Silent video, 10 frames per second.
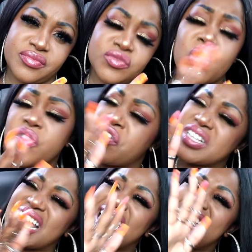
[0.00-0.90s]
not the
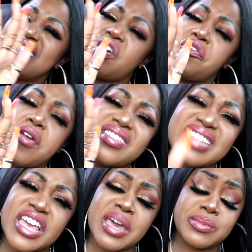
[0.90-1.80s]
first night, the first
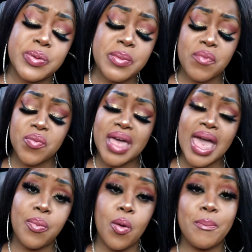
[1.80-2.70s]
day he came to pick me up from the
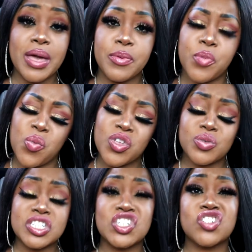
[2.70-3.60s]
airport, baby boy, when you
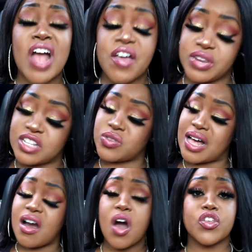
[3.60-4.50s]
was driving, I saw
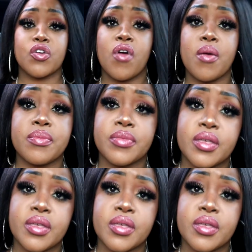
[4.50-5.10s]
that cut on your arm.